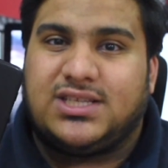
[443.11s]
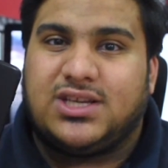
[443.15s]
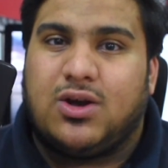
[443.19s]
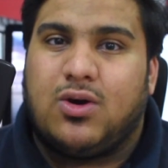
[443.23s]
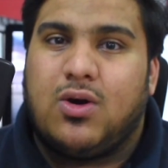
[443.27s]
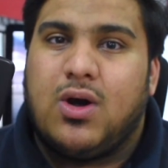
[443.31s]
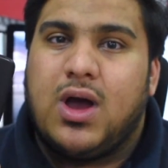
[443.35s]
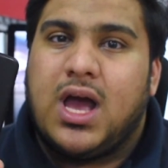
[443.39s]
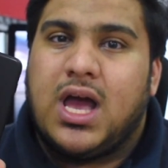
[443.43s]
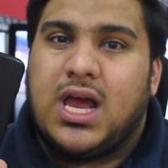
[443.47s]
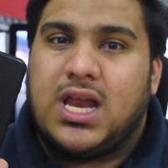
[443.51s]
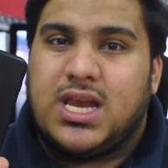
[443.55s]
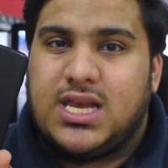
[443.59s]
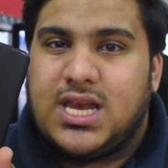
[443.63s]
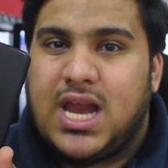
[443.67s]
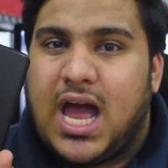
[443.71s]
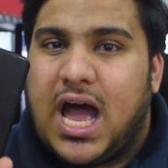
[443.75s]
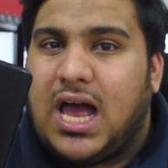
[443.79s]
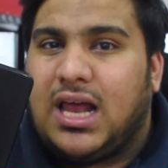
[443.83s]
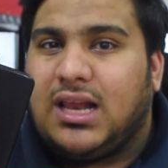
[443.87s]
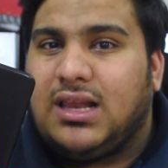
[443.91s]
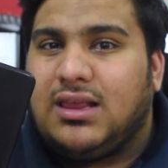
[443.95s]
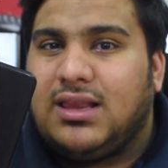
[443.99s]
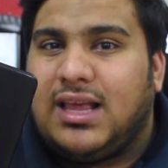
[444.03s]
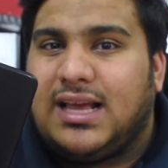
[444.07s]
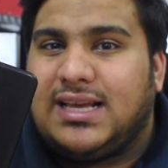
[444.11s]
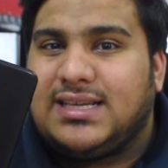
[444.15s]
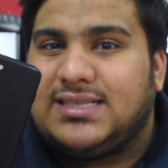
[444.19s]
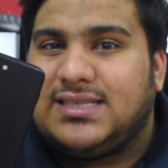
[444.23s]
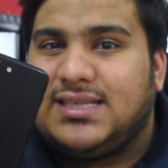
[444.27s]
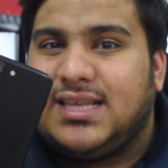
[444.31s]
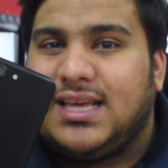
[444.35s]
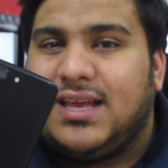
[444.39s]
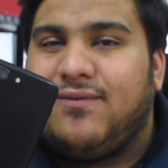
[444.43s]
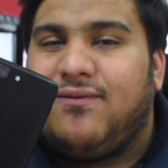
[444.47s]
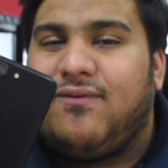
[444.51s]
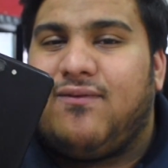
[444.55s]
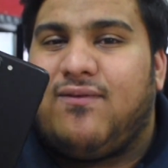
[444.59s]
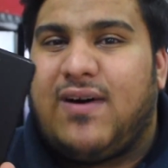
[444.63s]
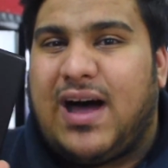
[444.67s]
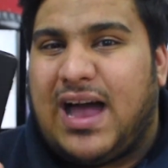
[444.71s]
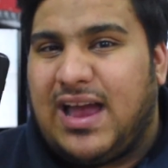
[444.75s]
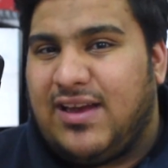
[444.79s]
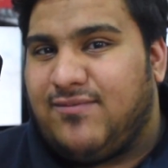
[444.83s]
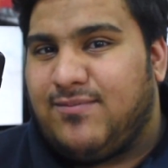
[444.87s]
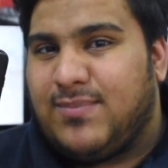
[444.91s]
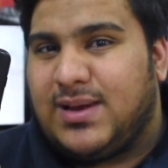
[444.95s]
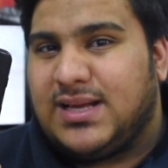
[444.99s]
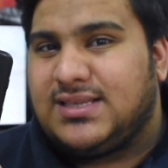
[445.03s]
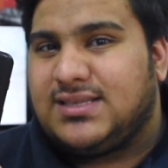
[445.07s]
So not less than
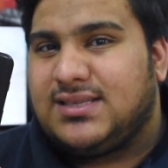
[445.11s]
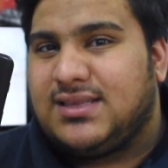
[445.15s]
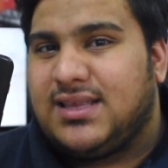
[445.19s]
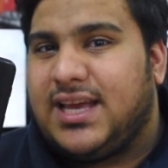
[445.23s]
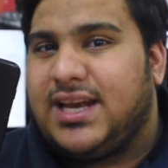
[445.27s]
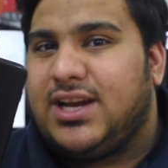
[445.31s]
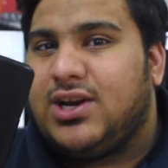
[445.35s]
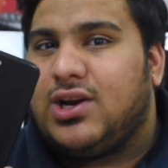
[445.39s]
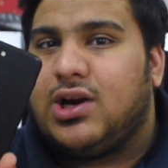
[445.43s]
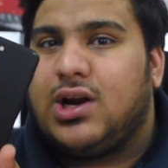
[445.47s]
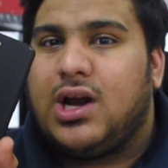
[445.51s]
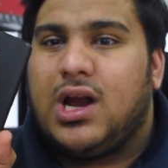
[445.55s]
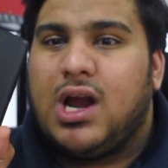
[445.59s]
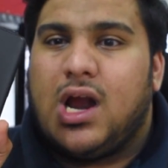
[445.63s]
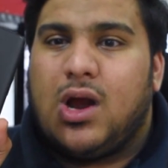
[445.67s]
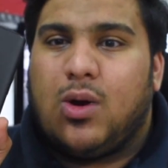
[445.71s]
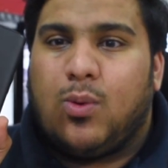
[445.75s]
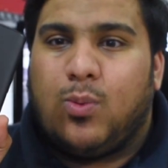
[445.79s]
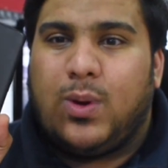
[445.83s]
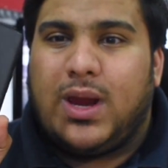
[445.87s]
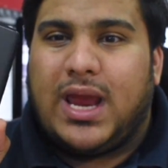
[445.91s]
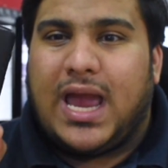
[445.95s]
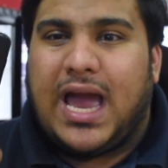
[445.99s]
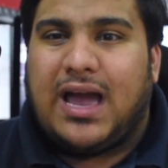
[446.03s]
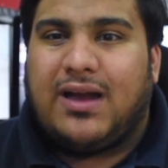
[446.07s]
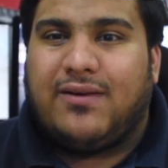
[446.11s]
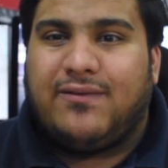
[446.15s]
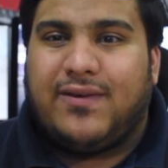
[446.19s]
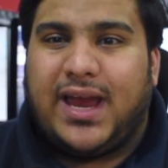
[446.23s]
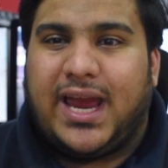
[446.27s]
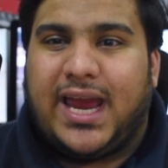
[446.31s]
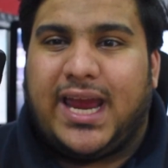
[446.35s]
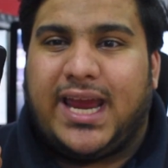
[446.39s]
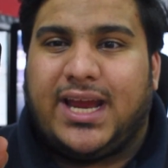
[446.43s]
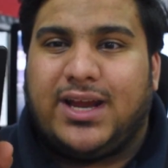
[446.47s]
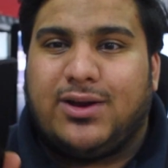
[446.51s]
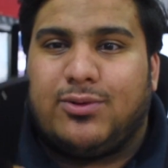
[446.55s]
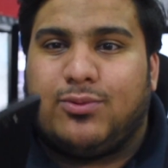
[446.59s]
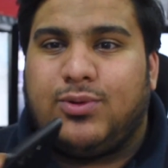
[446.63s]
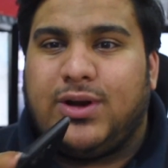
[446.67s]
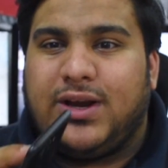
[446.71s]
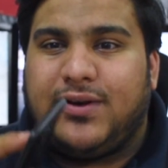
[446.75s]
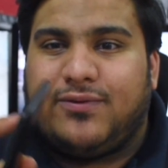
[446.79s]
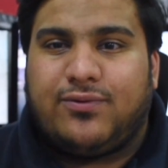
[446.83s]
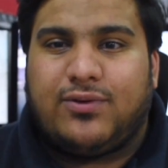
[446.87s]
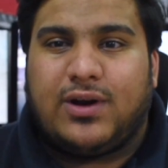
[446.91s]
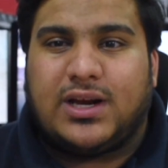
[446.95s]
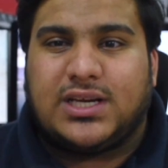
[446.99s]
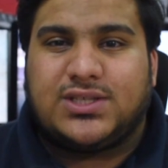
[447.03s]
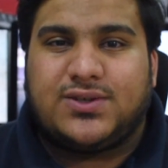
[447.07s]
5 months later, we have a
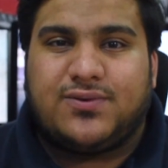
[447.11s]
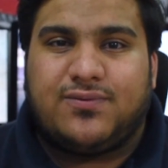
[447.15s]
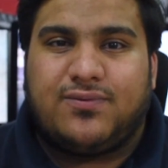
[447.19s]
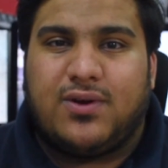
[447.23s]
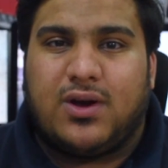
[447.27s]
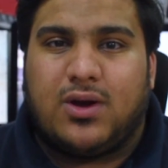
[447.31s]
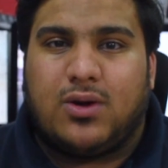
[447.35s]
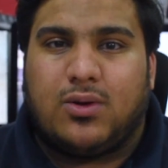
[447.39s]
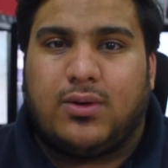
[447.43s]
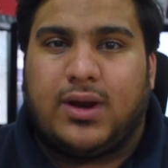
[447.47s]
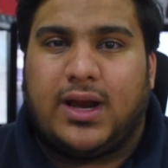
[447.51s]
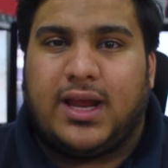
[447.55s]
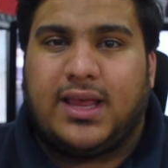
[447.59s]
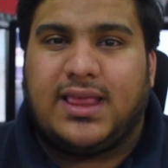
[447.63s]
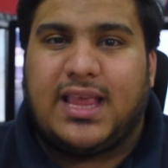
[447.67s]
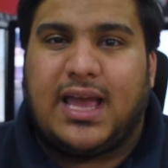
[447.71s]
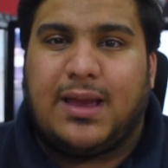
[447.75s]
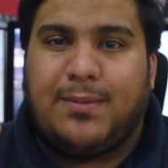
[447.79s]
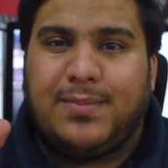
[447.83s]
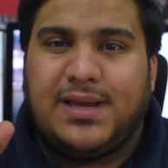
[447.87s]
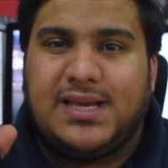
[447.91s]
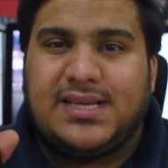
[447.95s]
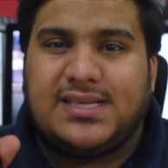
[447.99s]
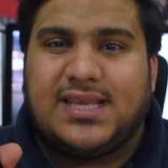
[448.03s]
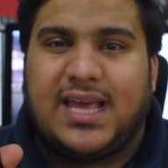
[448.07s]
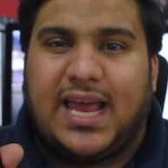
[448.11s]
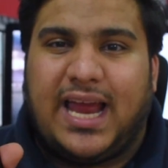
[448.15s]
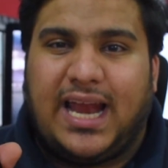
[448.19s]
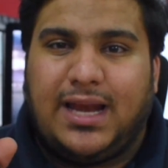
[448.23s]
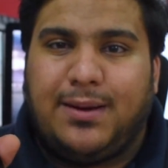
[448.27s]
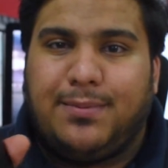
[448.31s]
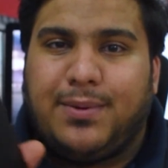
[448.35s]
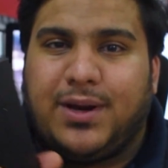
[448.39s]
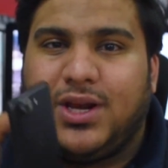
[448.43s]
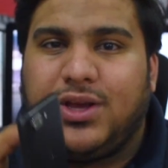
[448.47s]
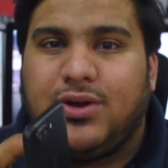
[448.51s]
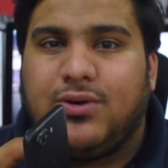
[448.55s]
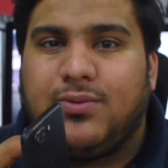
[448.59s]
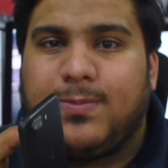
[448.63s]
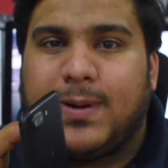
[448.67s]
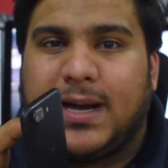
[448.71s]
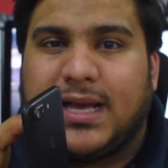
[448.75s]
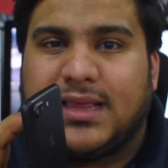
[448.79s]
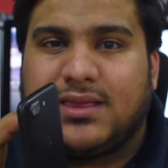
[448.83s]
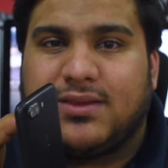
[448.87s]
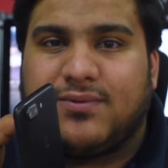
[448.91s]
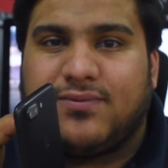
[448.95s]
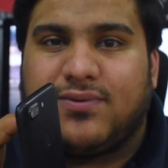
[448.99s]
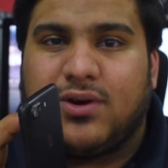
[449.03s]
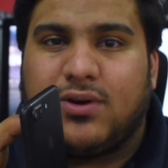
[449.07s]
refreshed phone, and that means that anybody who
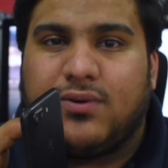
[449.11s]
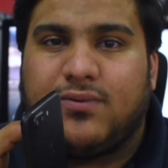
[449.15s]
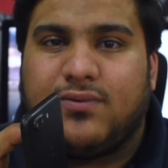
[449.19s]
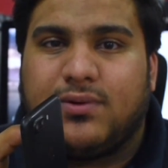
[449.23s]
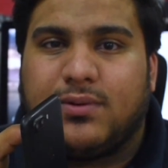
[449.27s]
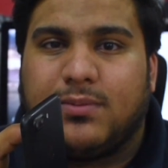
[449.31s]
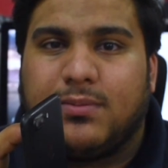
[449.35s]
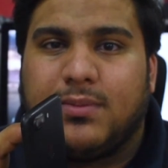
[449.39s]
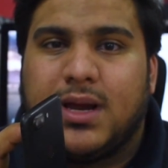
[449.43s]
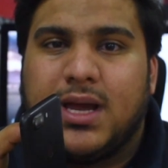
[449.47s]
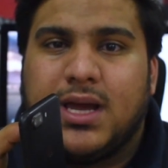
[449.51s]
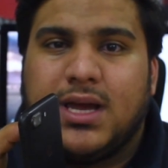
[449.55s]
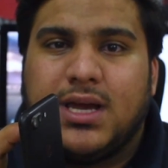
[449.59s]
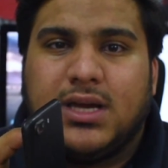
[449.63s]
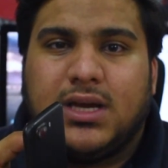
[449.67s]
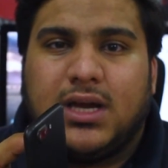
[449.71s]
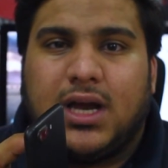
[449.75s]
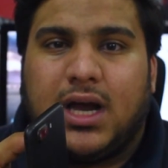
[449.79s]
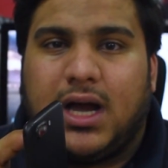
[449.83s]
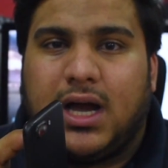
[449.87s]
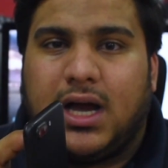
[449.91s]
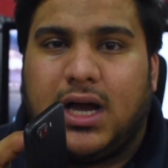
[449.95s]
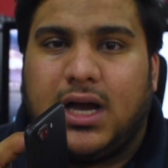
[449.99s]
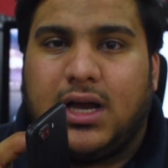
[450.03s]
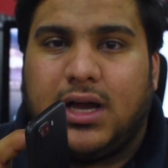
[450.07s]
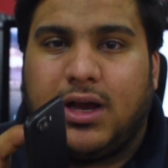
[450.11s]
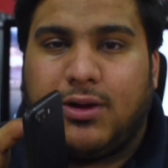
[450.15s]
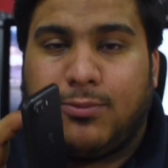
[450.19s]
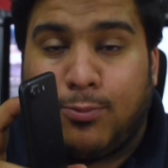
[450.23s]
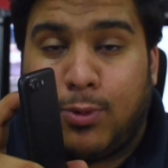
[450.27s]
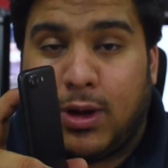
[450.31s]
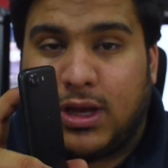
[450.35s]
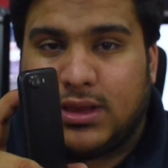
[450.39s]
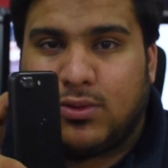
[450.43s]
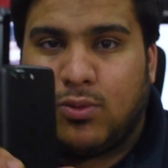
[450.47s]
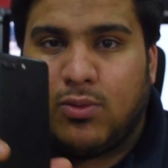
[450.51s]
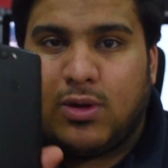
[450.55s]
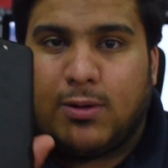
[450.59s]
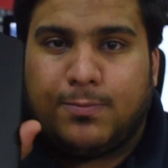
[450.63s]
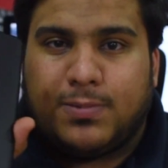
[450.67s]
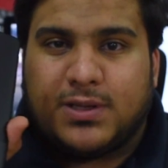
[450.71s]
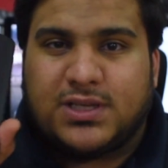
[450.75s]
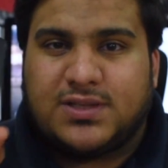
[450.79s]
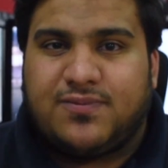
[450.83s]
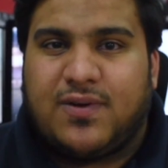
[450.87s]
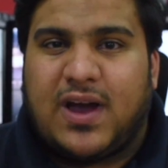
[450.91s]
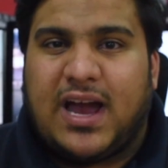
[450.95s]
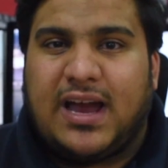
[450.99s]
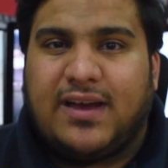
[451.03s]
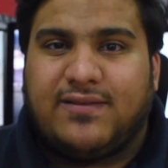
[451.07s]
bought the phone from bought the
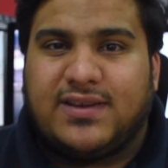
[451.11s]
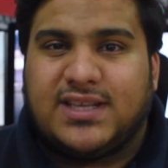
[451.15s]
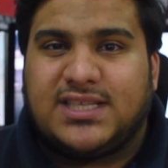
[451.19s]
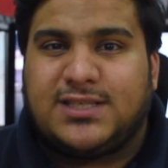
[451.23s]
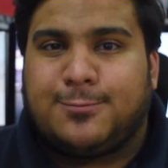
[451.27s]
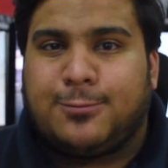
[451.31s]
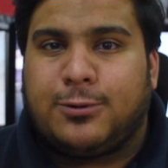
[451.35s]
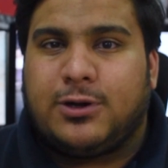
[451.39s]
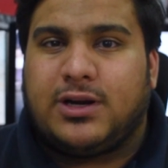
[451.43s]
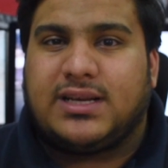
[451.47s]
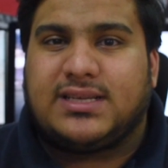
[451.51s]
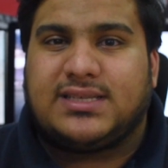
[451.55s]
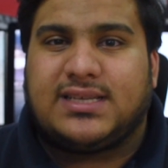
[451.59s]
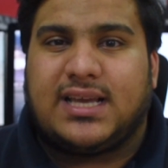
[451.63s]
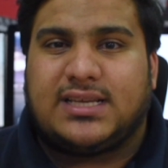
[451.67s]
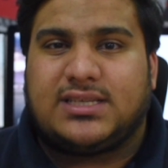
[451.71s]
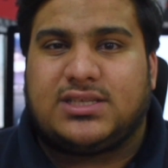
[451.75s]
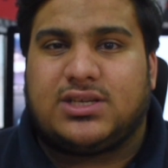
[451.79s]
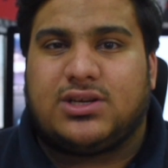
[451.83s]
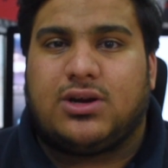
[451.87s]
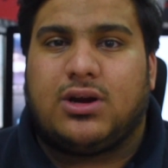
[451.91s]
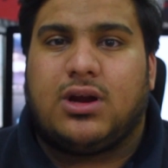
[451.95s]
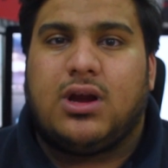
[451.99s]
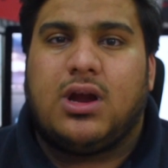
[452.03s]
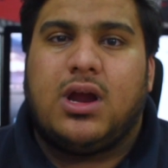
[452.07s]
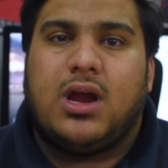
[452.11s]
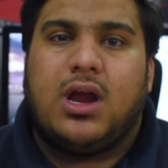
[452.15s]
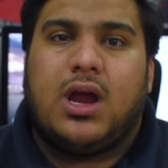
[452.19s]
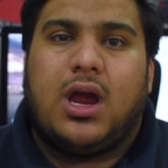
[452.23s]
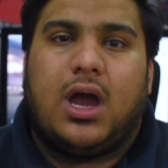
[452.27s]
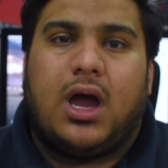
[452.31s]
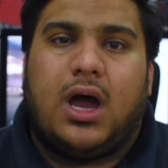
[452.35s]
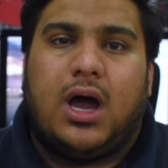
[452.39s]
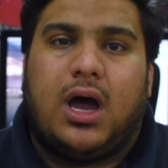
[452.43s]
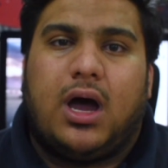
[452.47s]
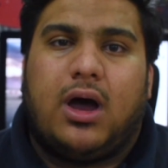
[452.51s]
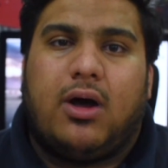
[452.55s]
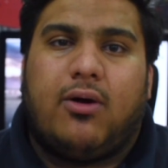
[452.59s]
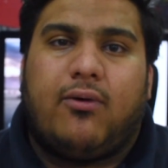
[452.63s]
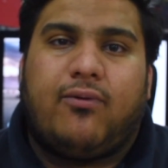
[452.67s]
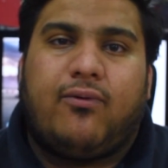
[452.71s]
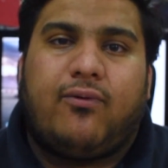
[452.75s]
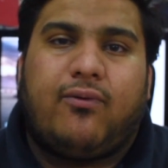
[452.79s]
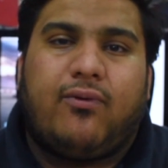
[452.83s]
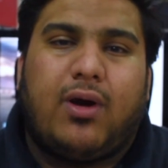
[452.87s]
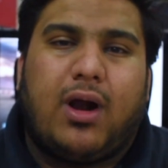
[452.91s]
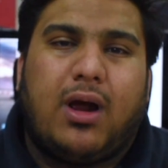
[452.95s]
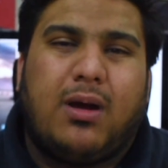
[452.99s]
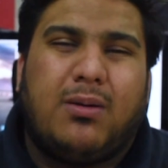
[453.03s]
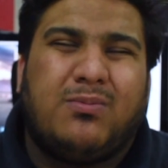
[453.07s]
OnePlus 5, its predecessor,
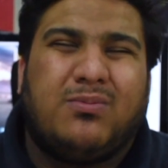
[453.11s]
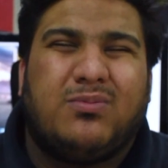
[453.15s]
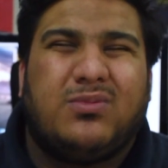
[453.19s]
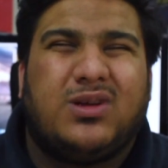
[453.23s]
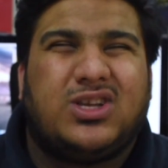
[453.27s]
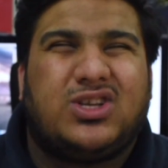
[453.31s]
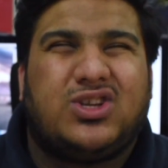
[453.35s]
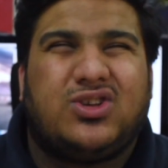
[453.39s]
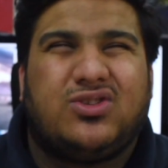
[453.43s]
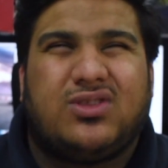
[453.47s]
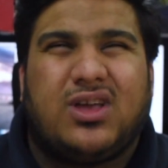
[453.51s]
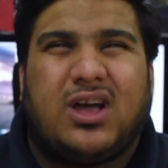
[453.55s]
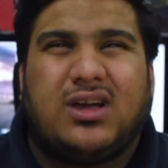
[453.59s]
from